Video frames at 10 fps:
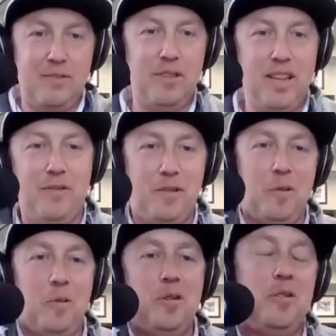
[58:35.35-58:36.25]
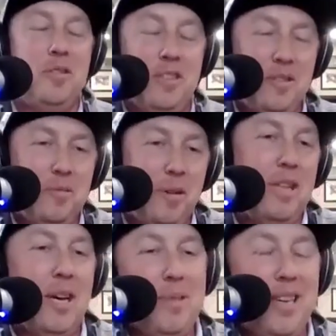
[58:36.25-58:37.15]
for left for the world, what
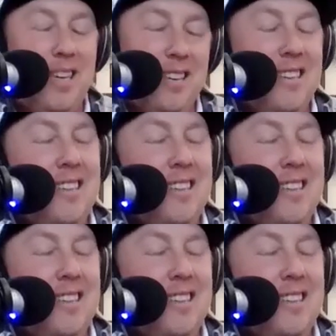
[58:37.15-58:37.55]
would that be?